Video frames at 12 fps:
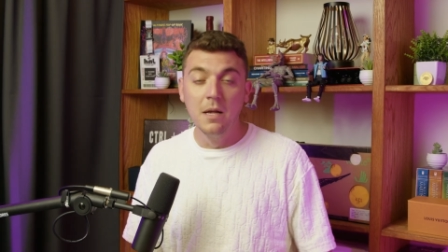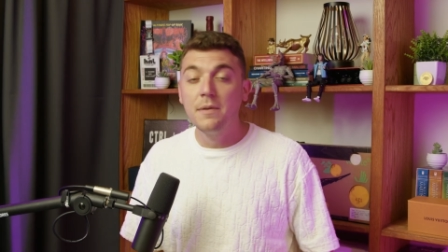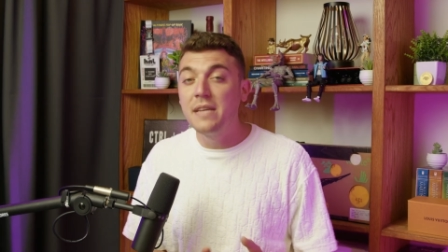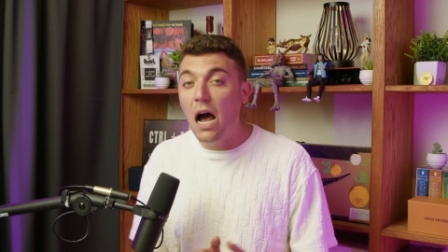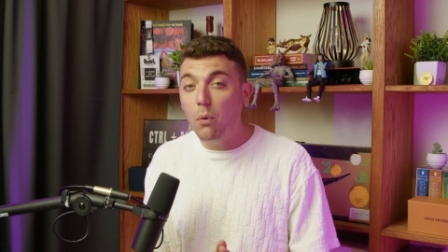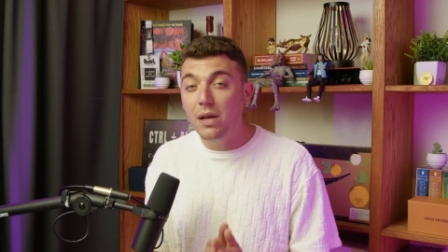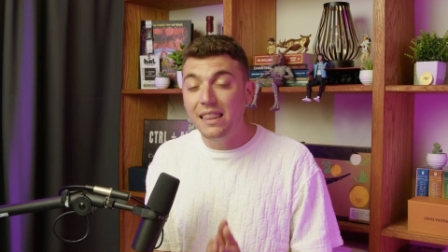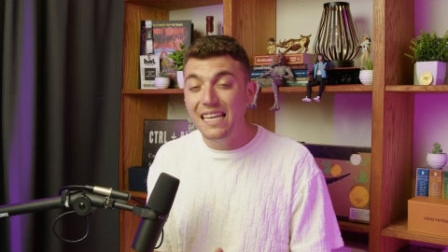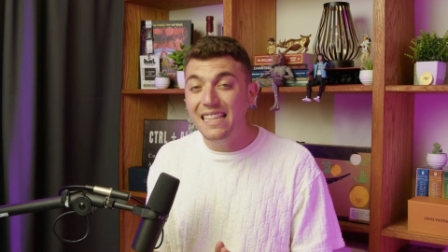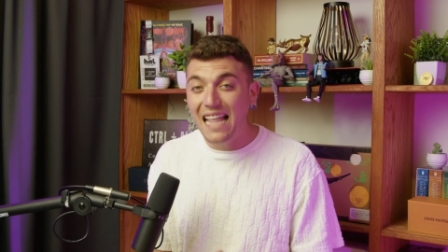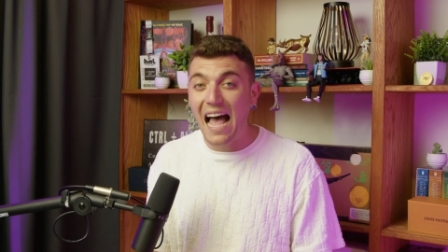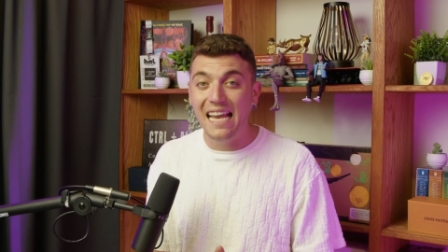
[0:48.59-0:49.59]
Now,
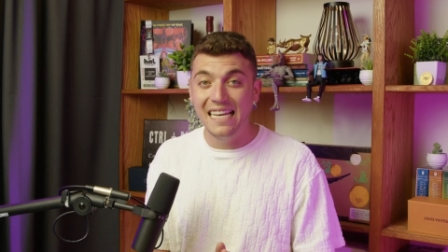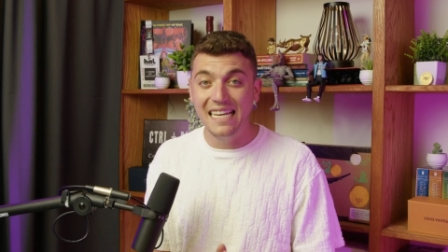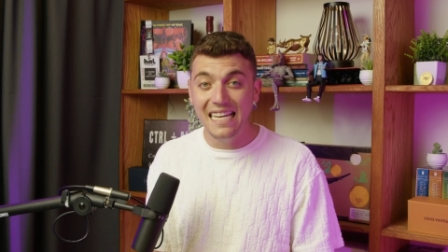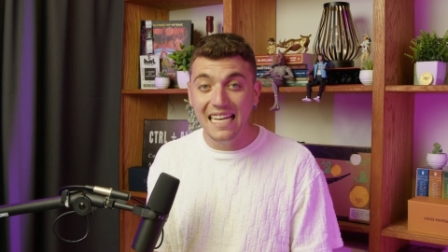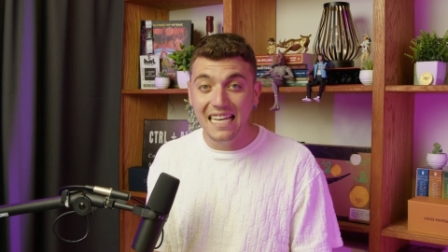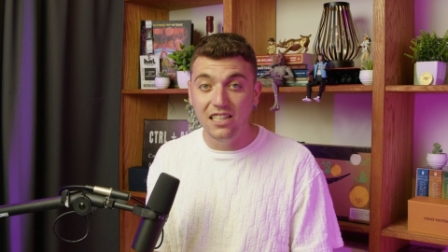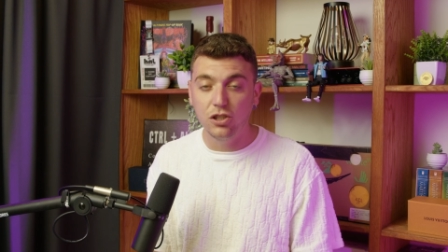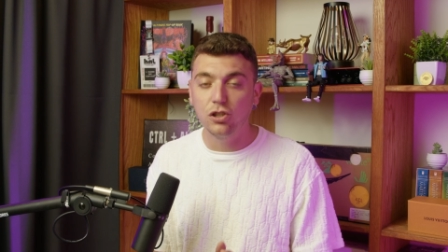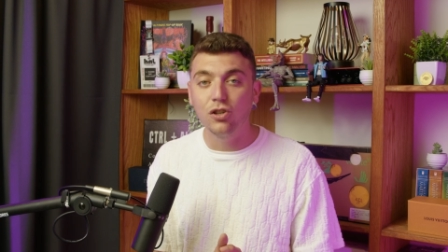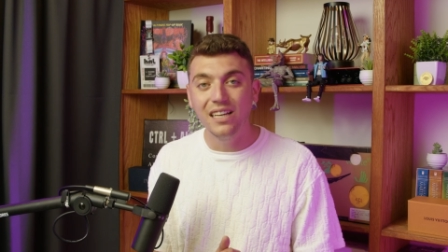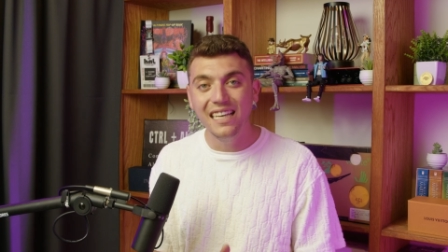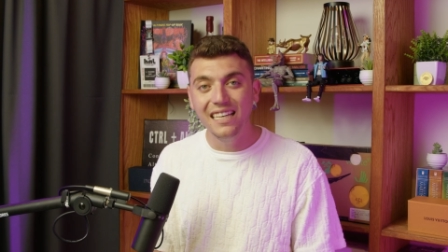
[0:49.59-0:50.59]
within that niche,
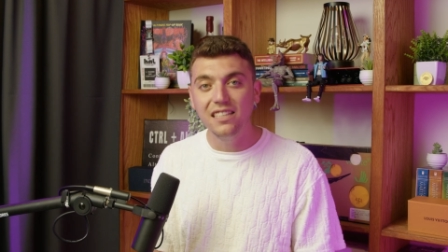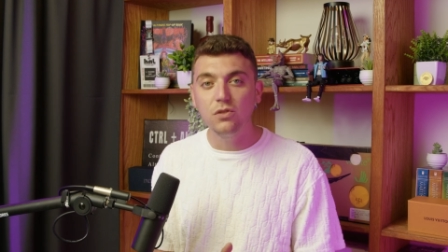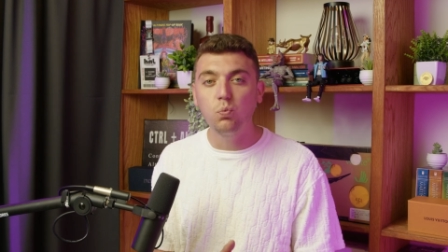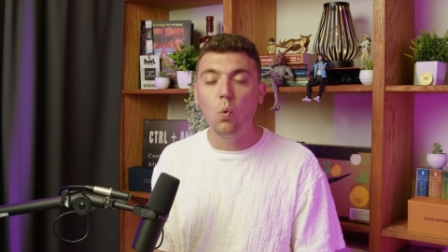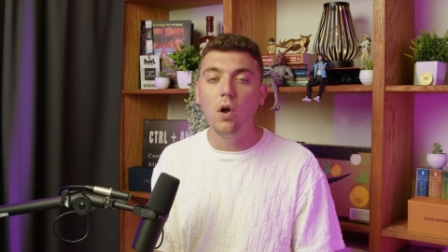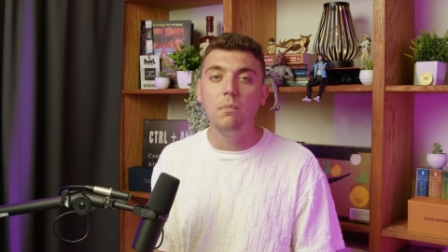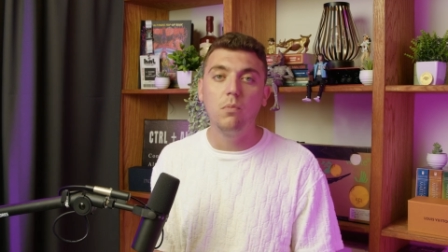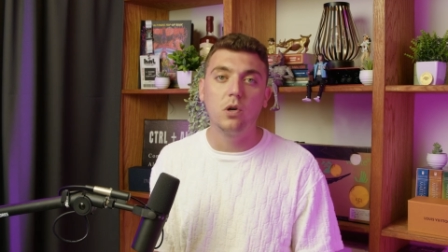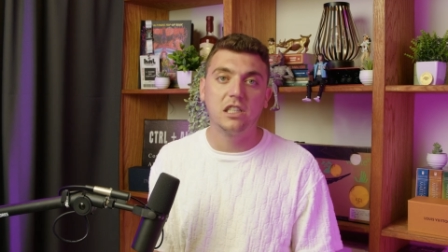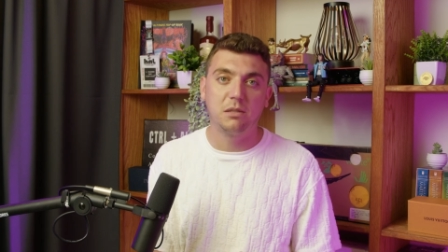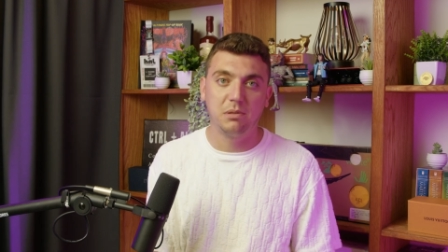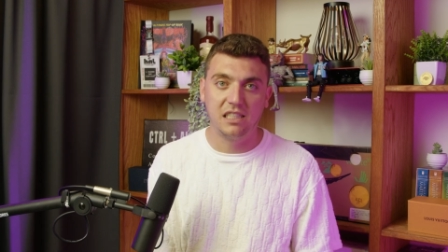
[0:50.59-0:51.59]
there is one more
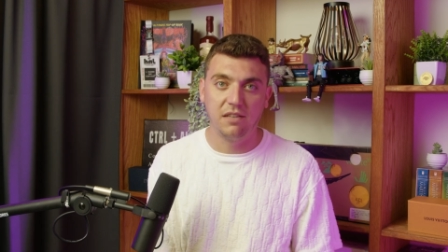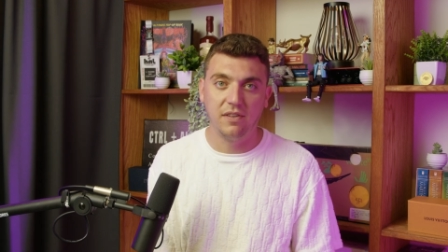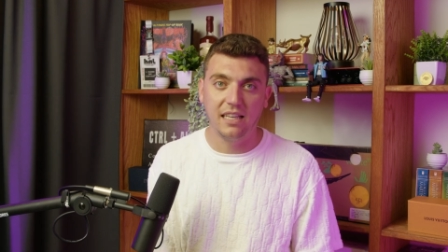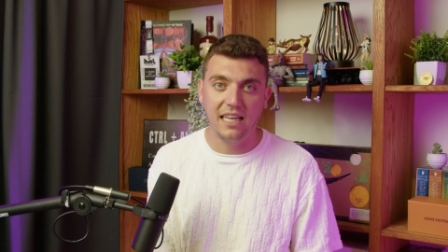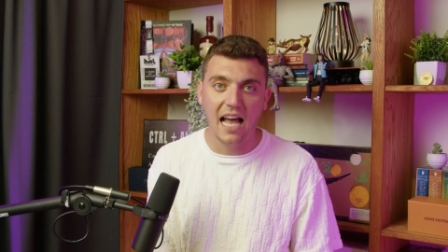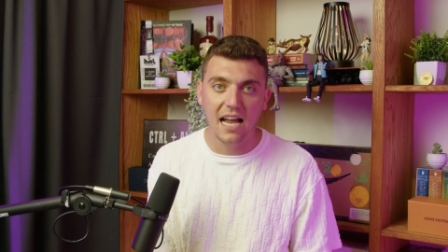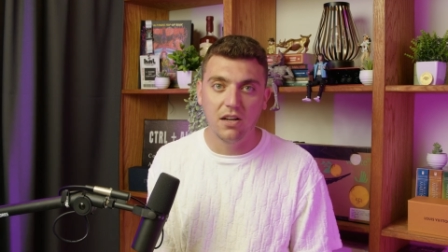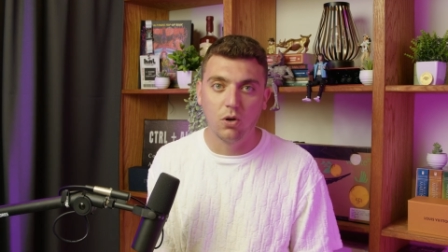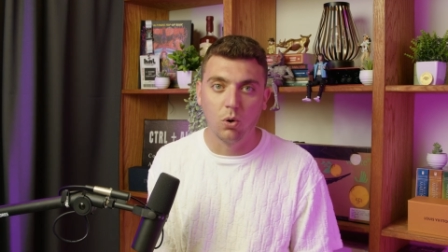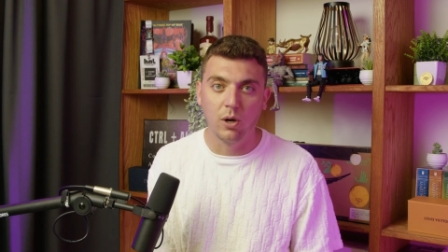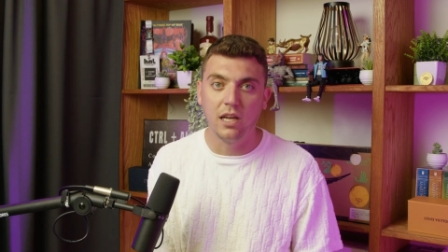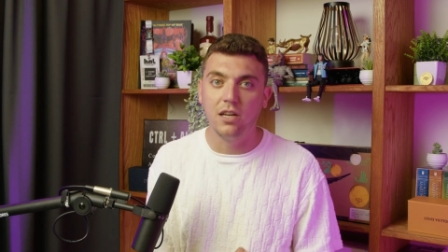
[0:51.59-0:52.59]
specific
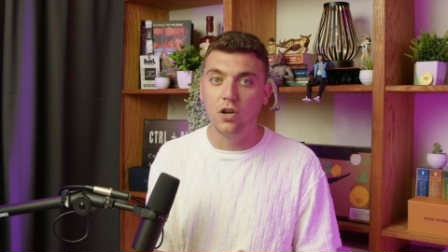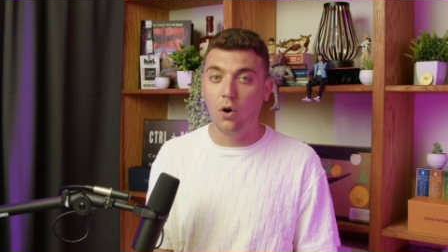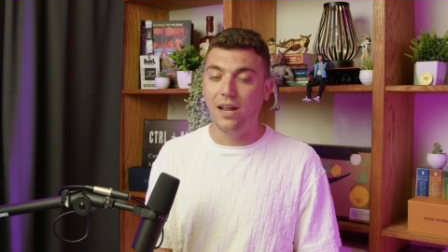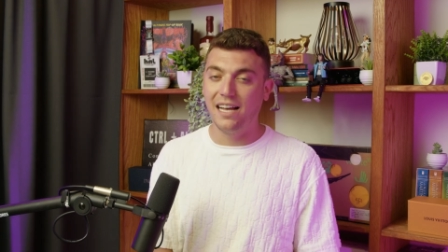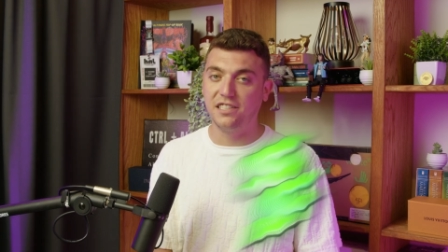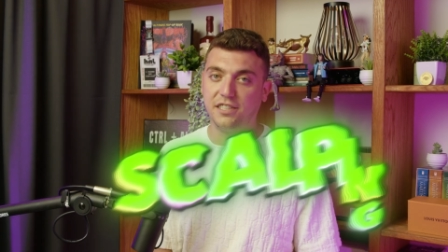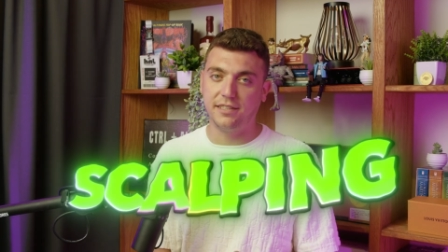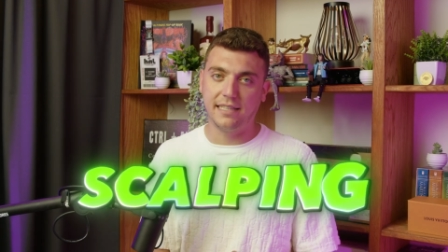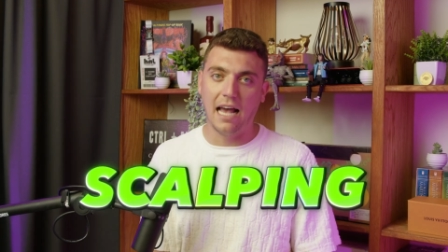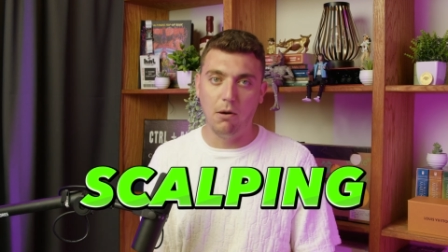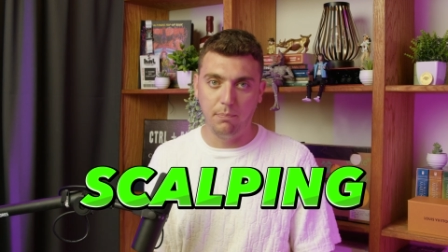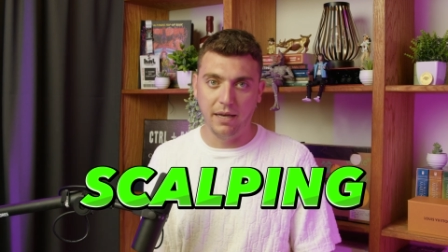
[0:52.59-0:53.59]
category known as
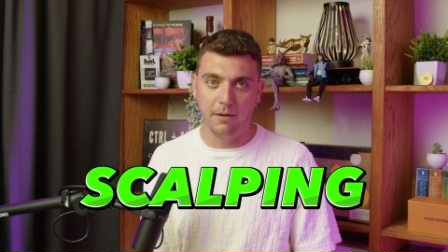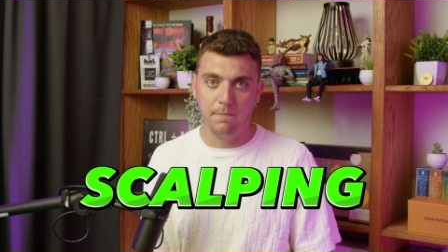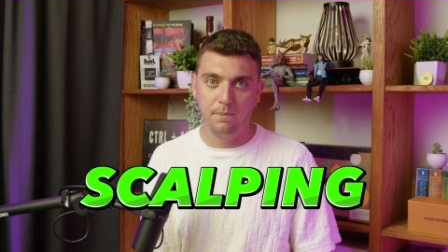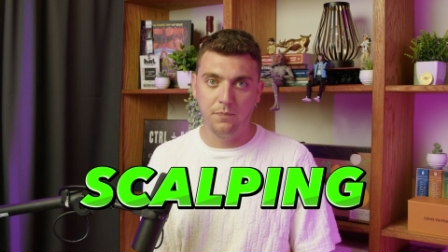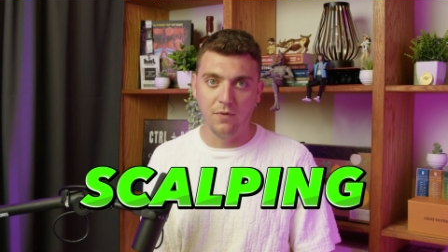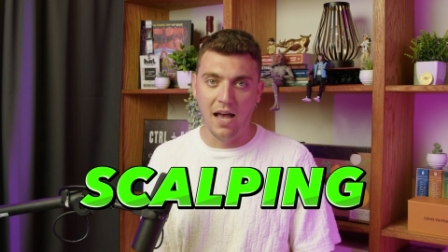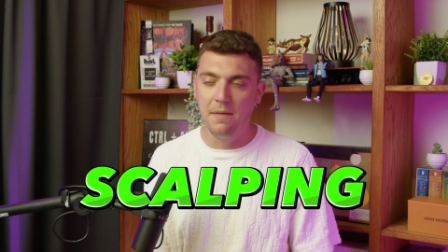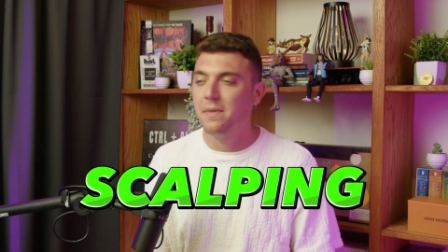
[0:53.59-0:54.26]
scalping, right?